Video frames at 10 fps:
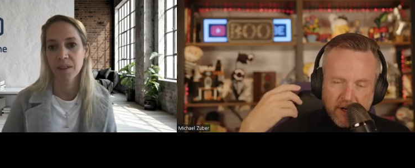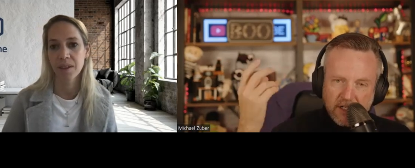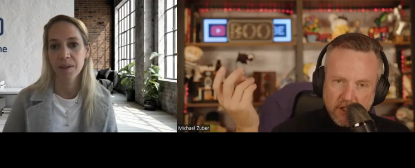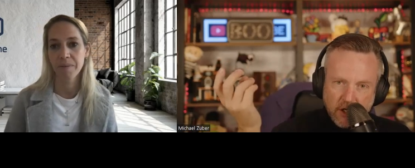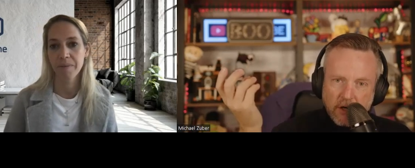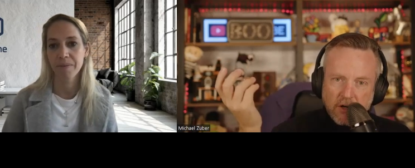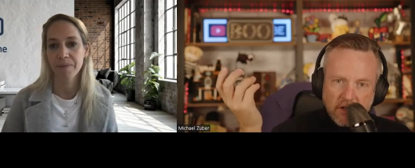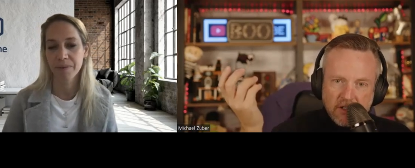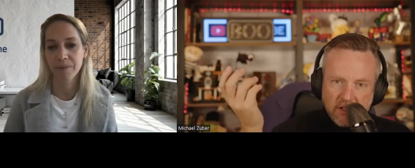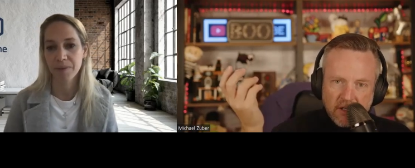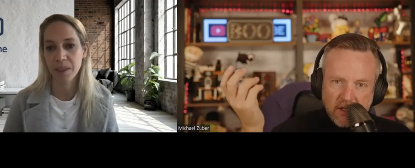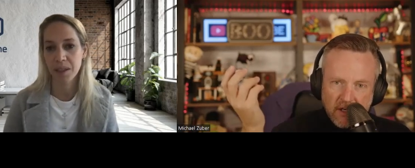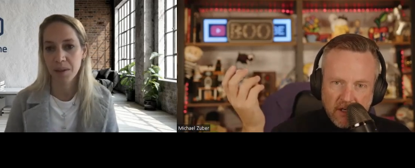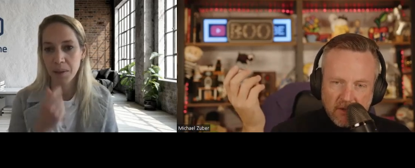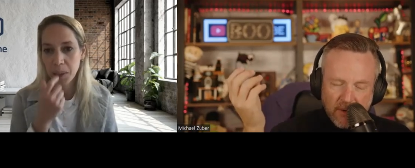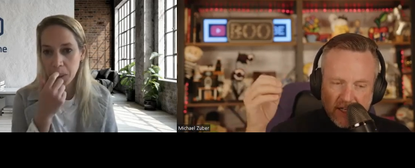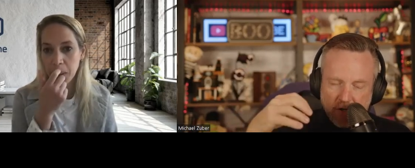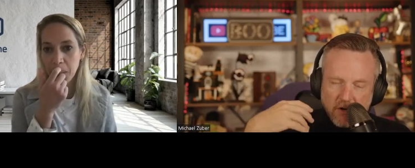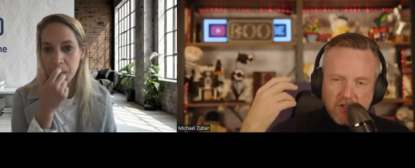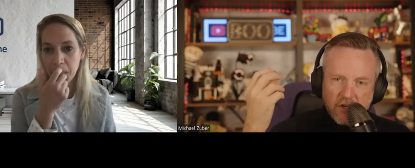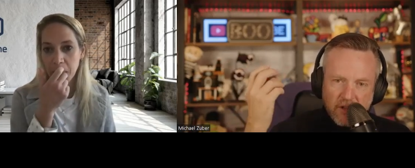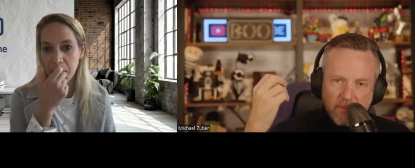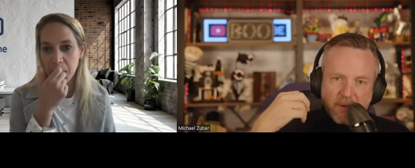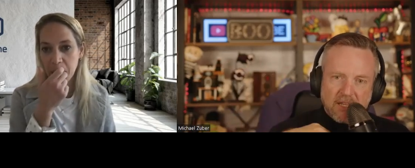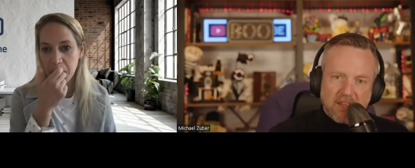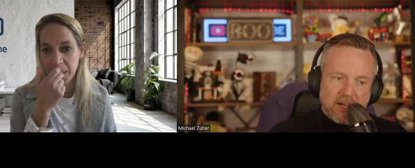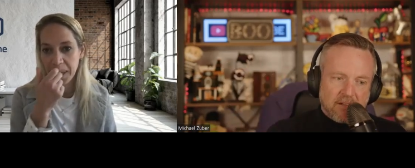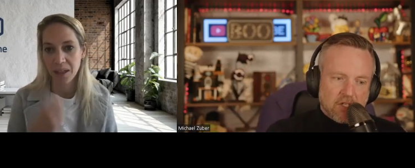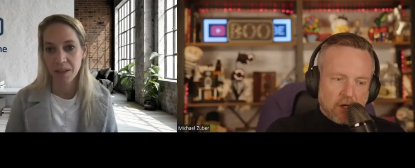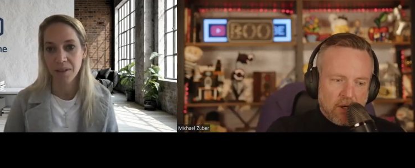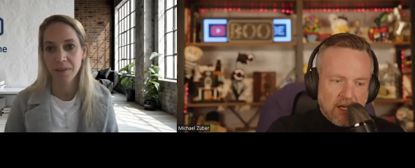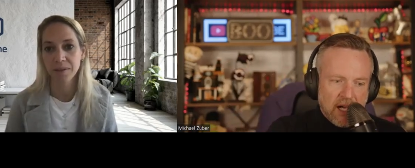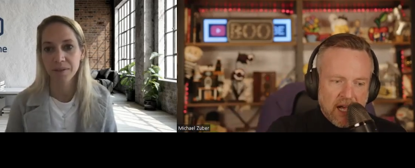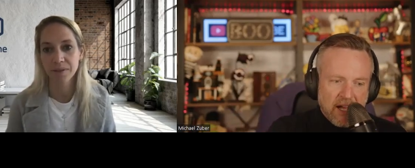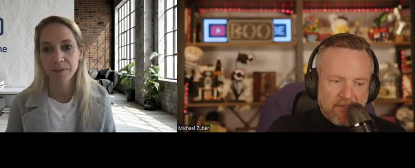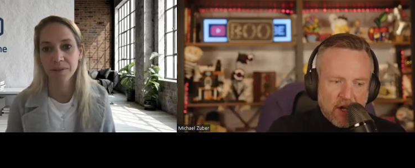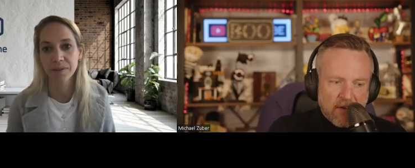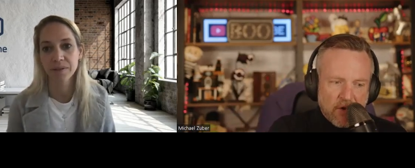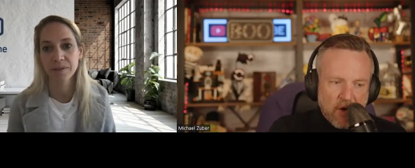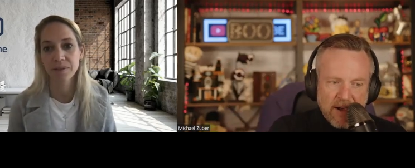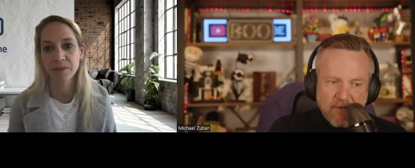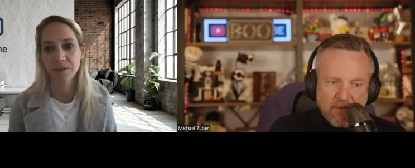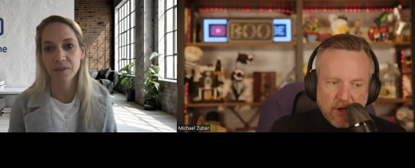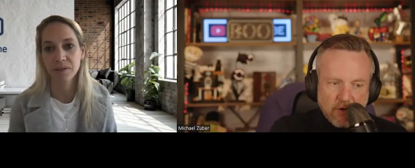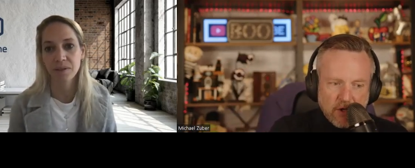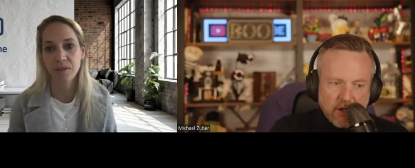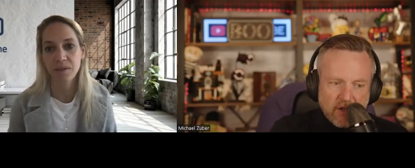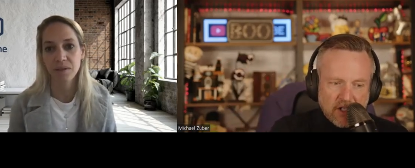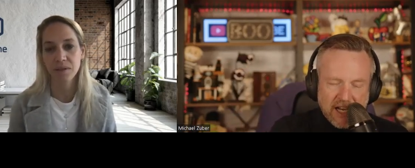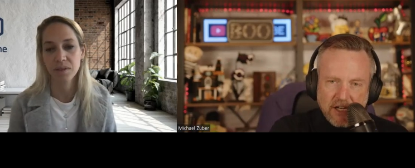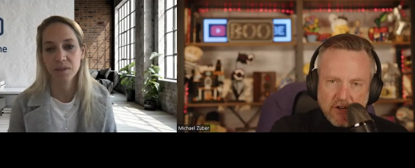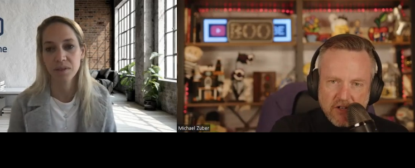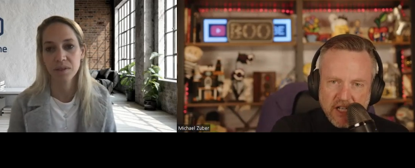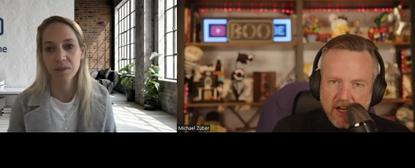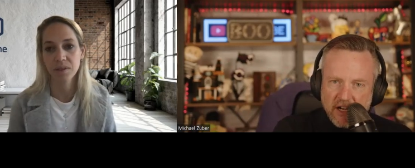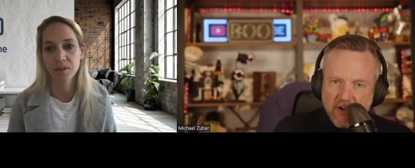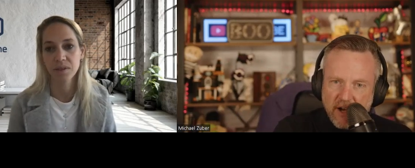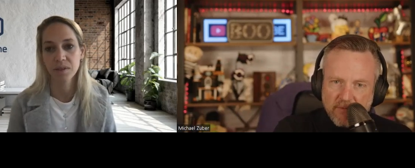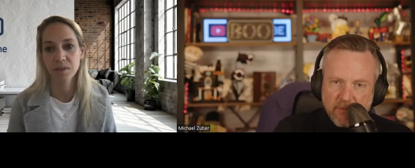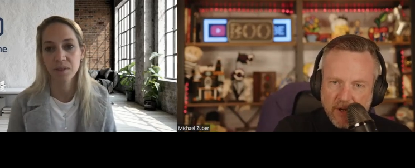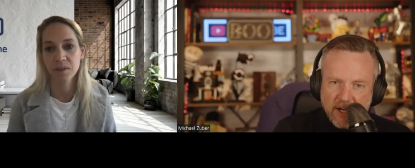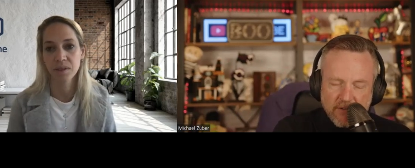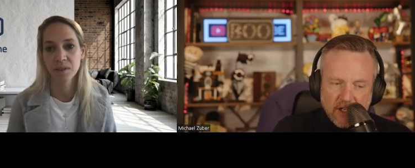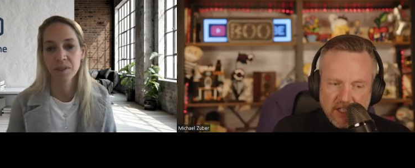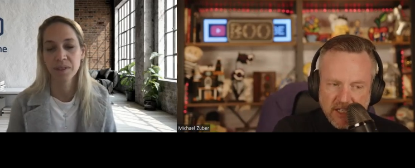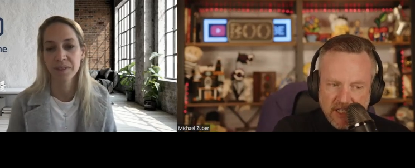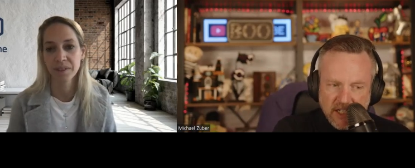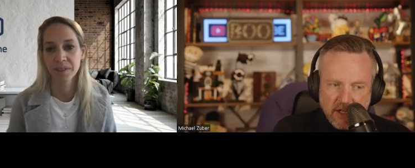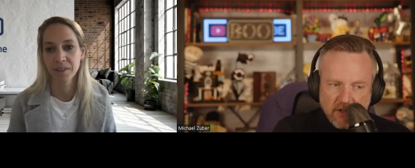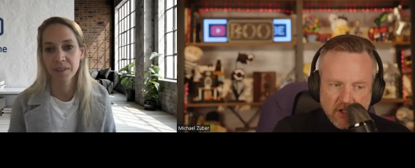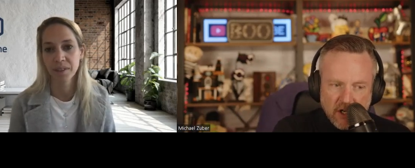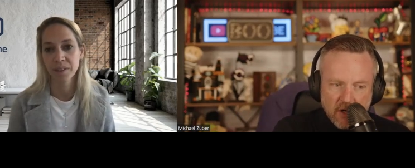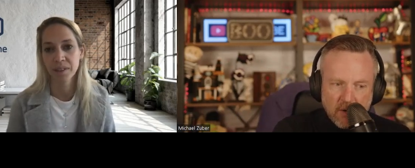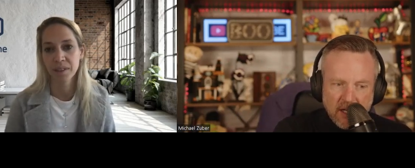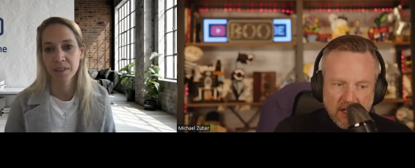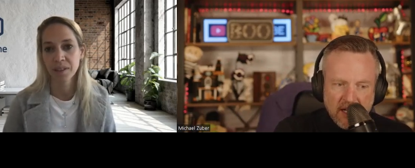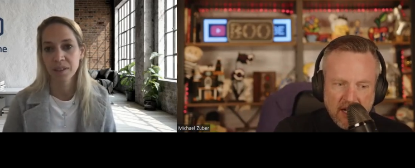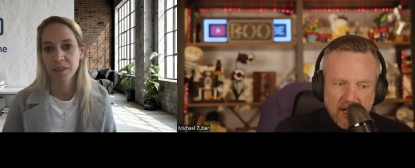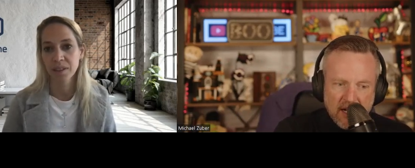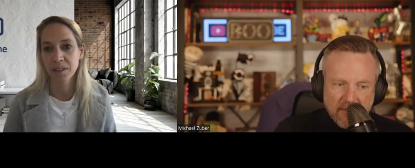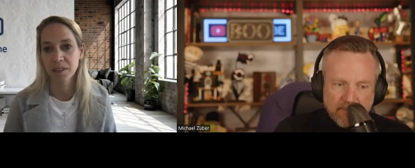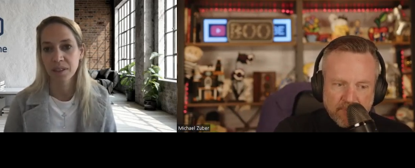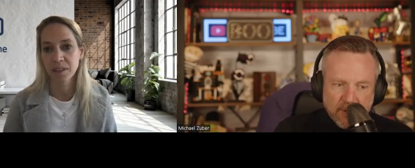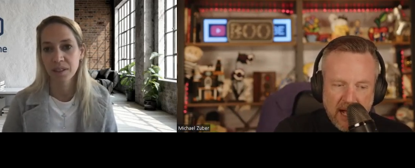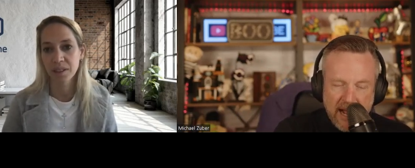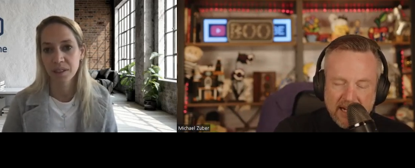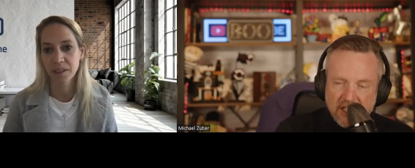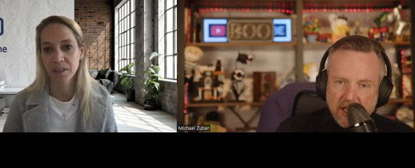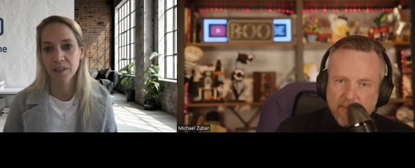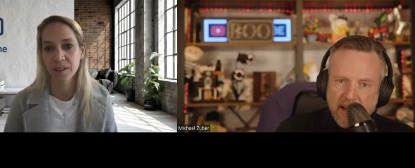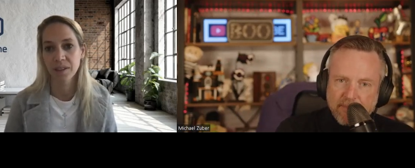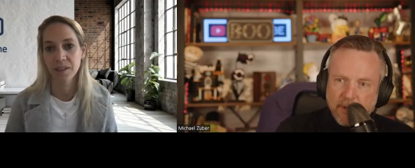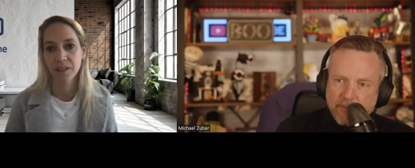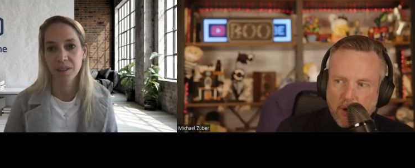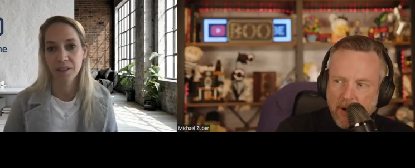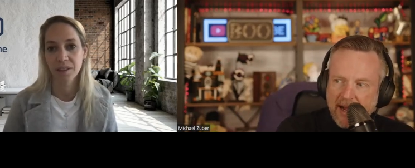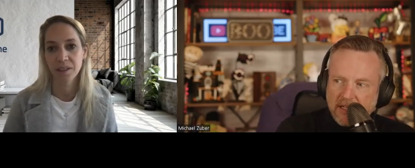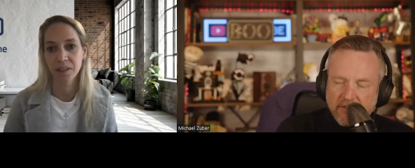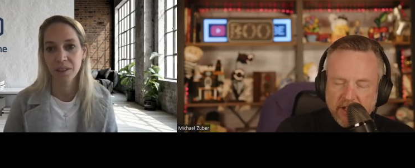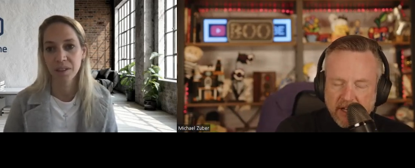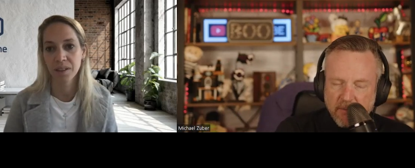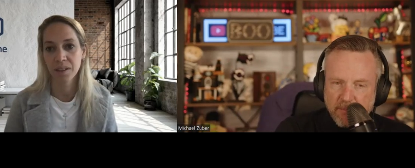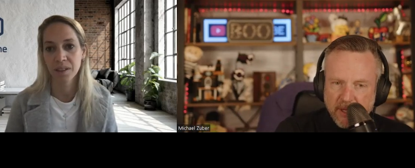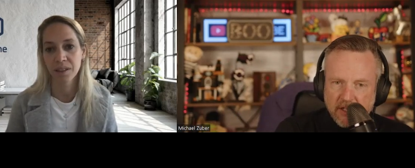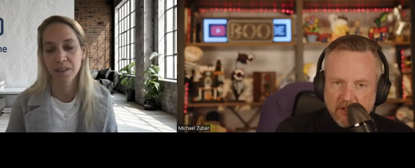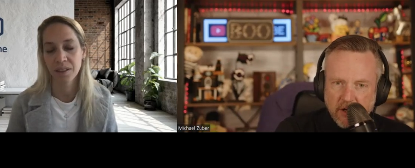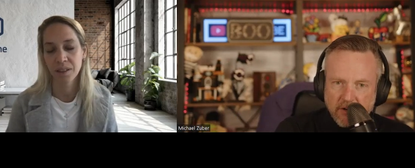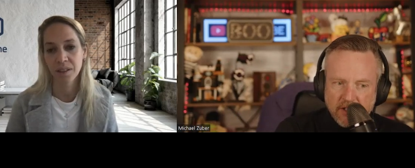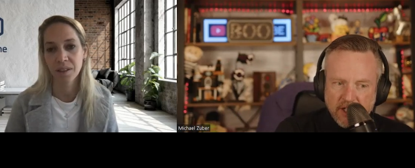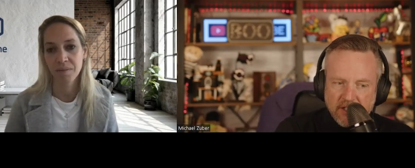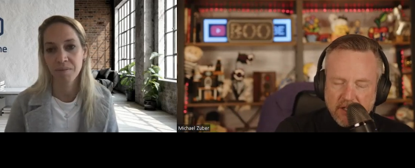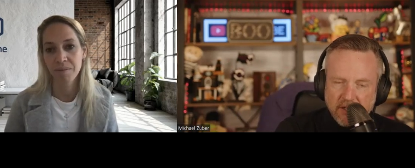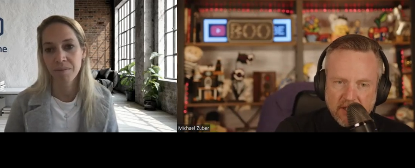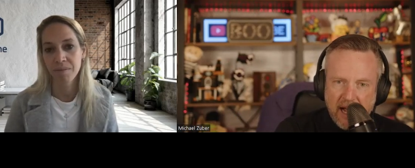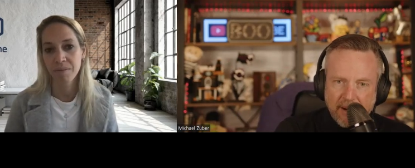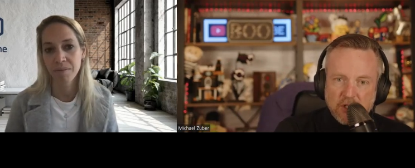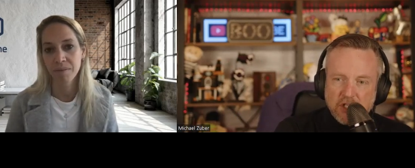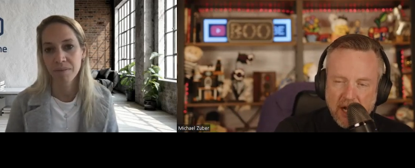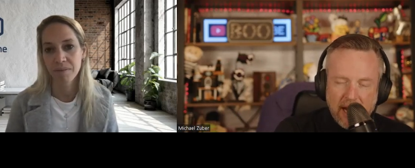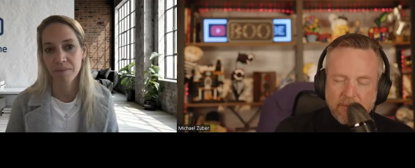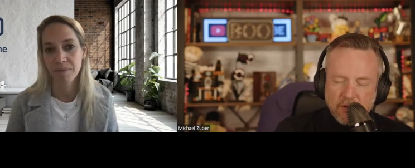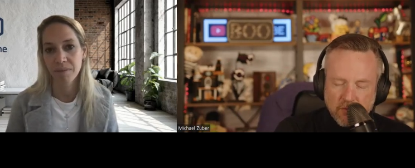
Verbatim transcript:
Speaker 1: or it's turns, right? Turns are the big thing. So if, if you have a few units like your Dion, you have whatever it is, 16 or so. Um, I actually might be proactive and get a bid to turn just to, I was, I